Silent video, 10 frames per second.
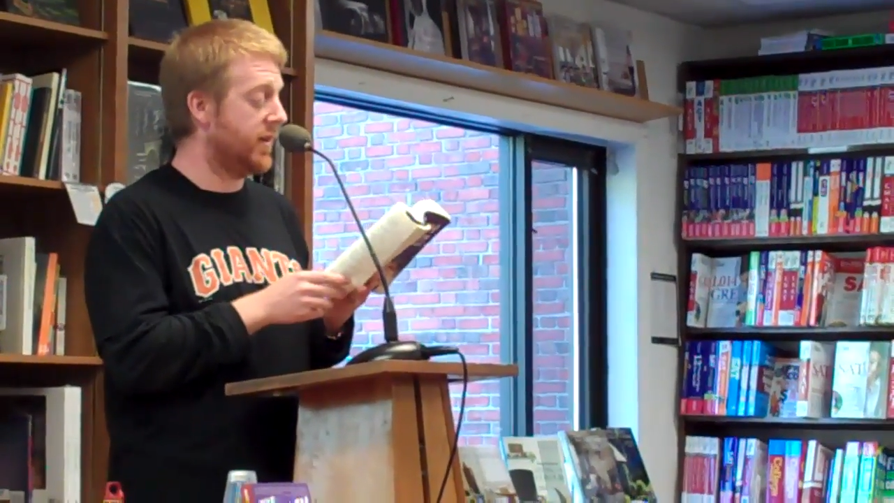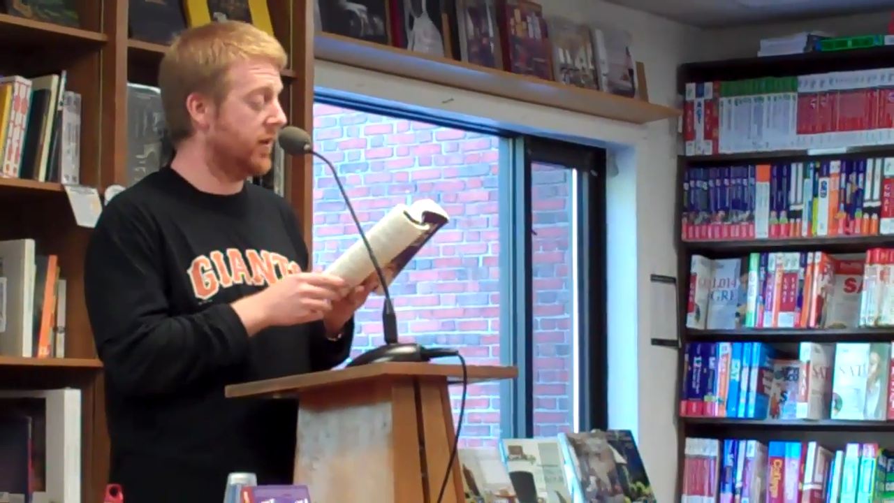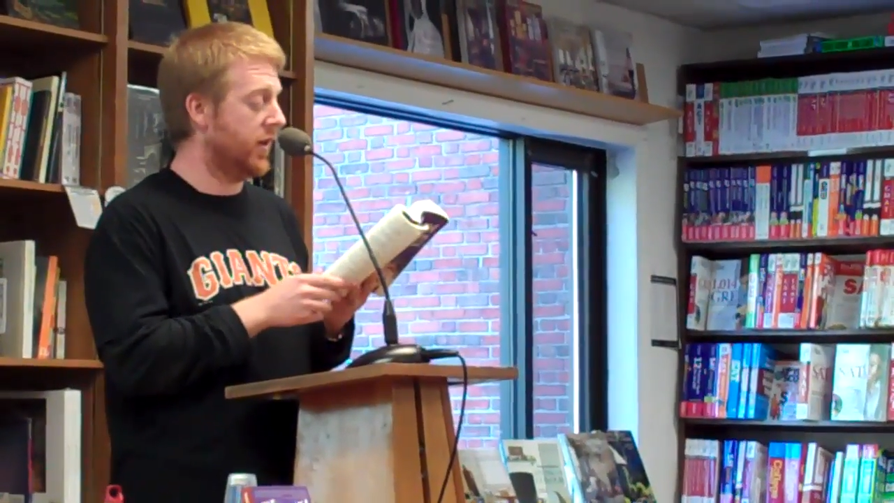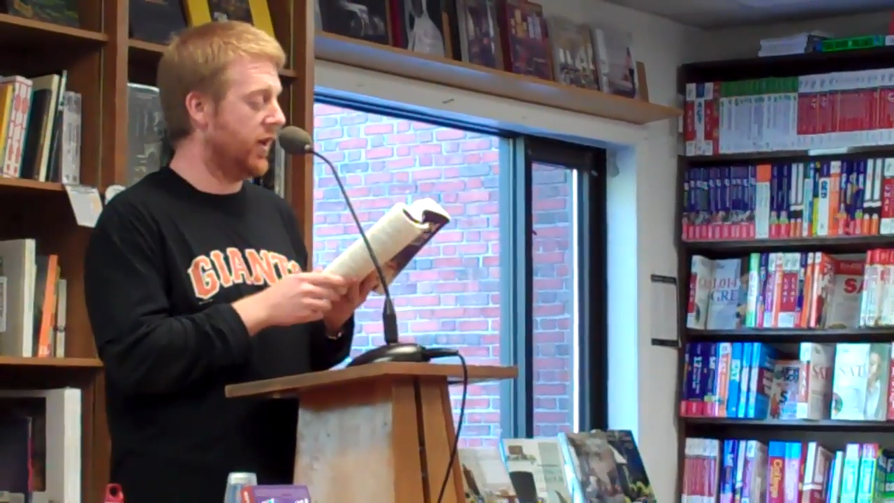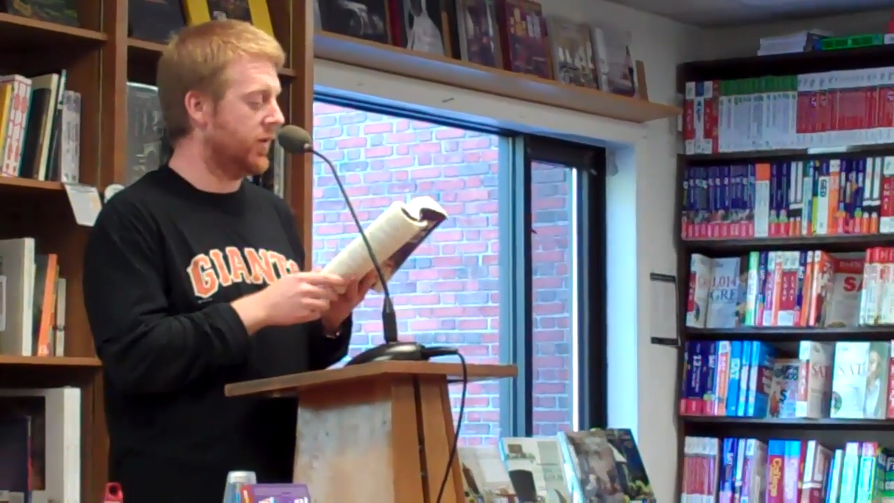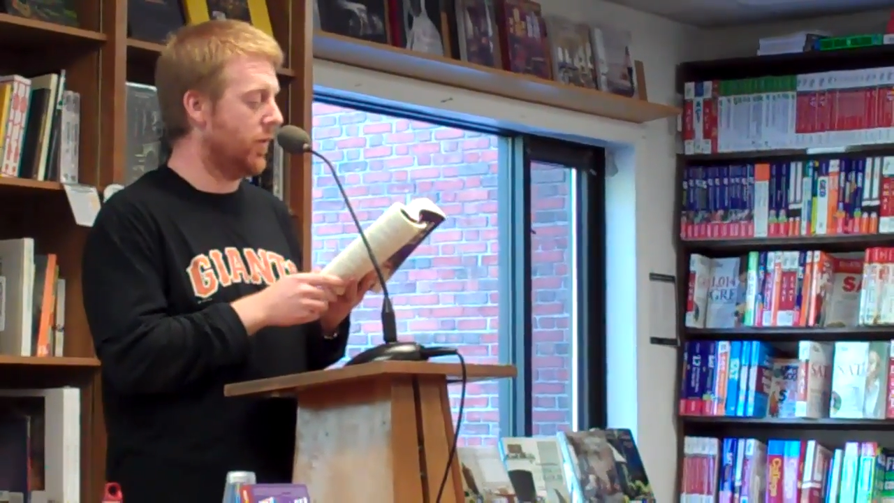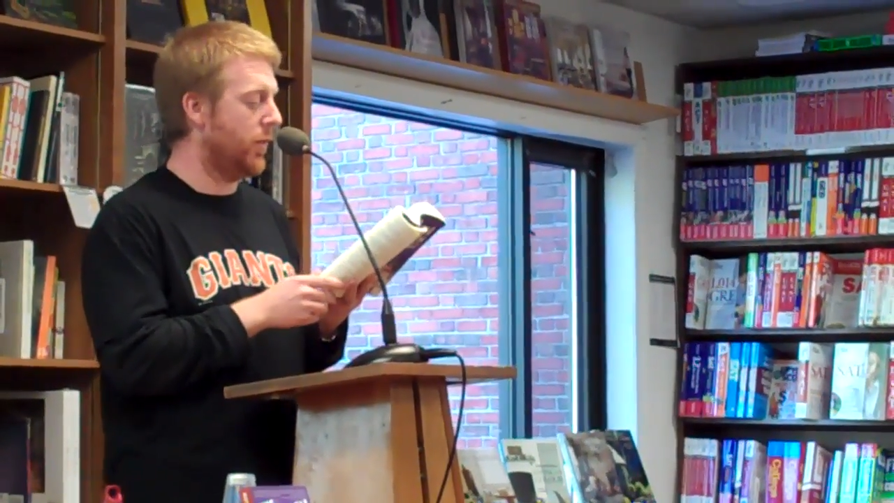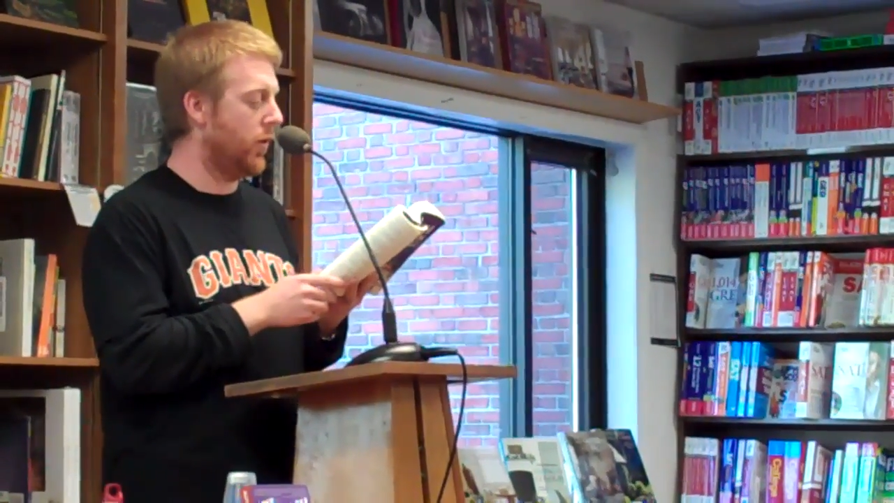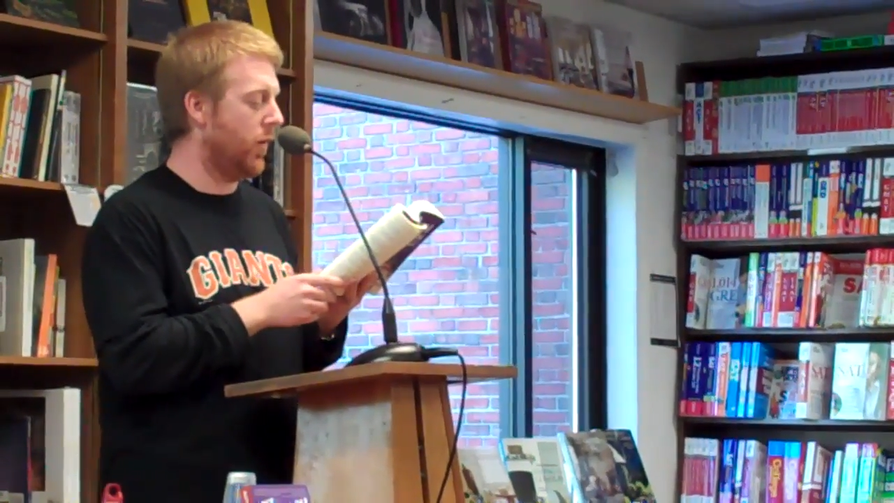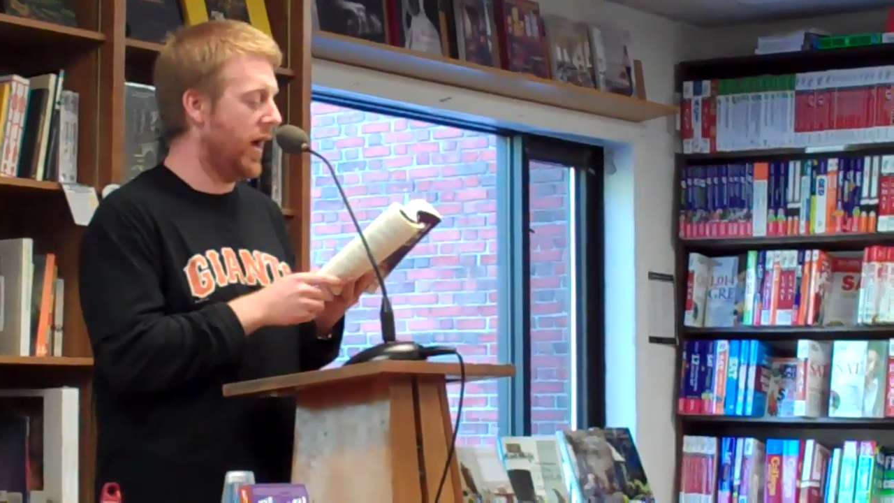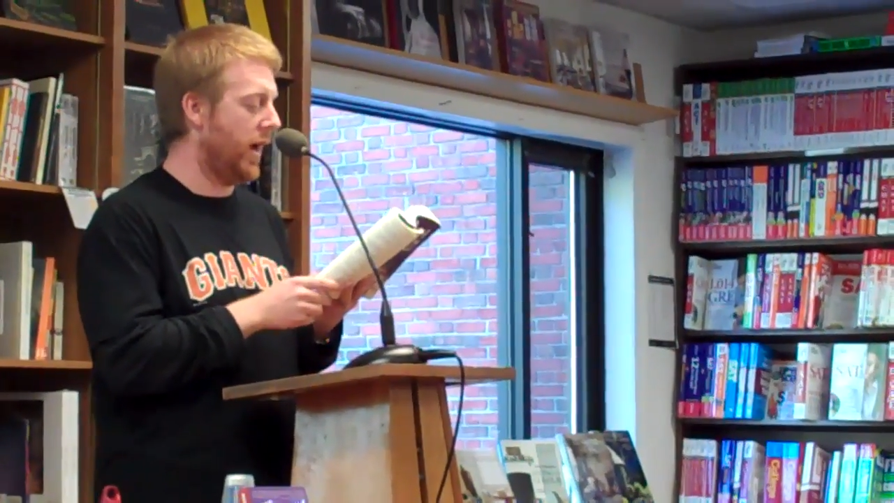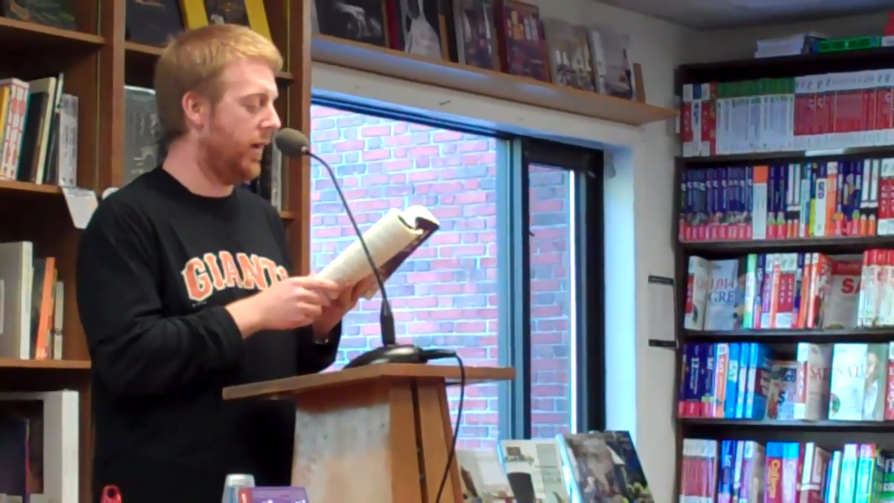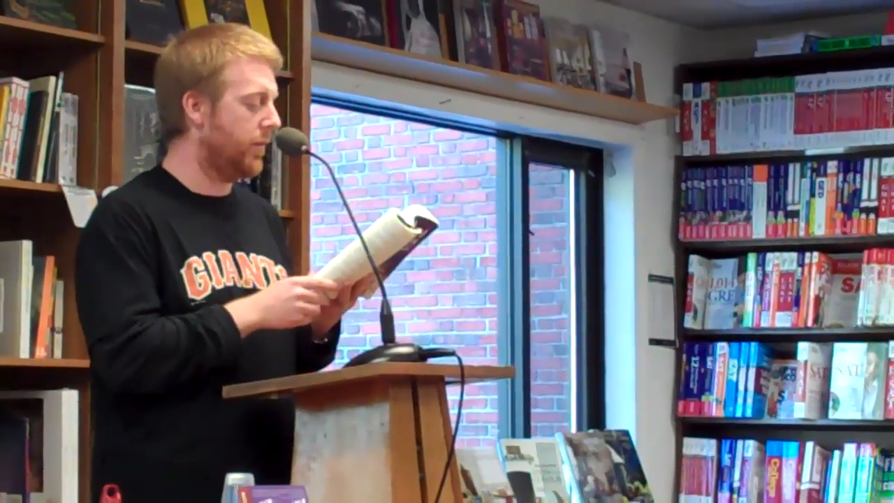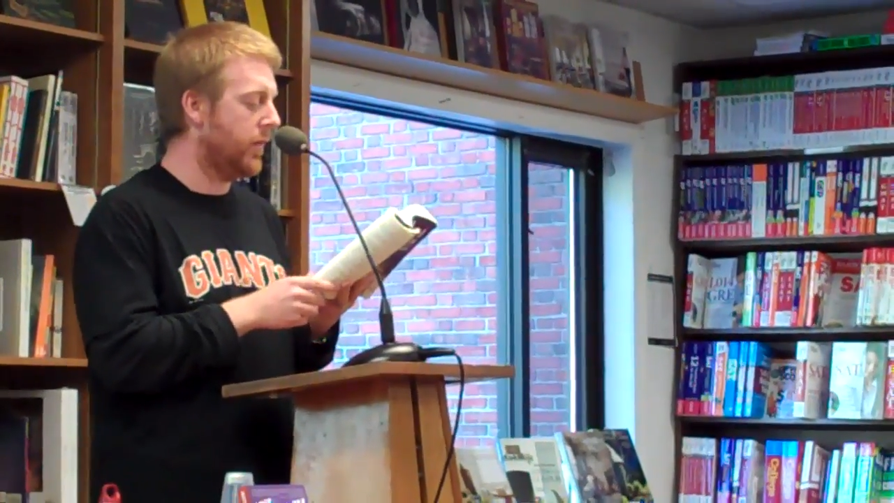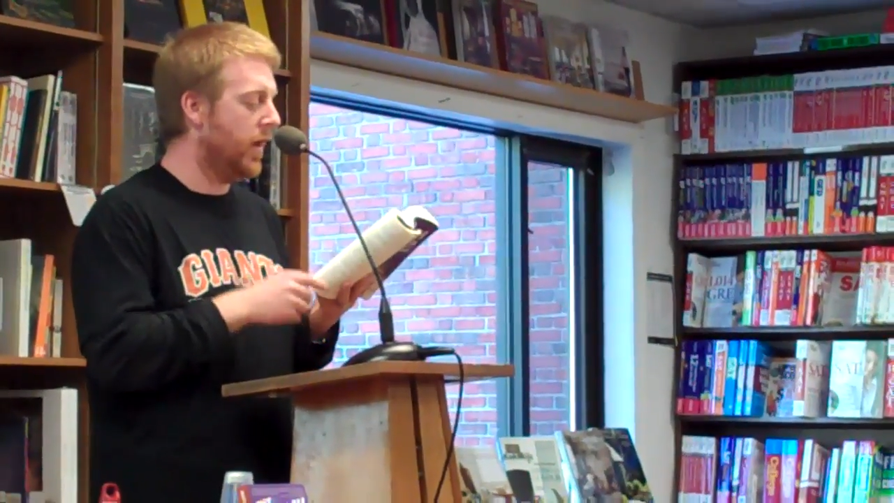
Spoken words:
until the guns were put away.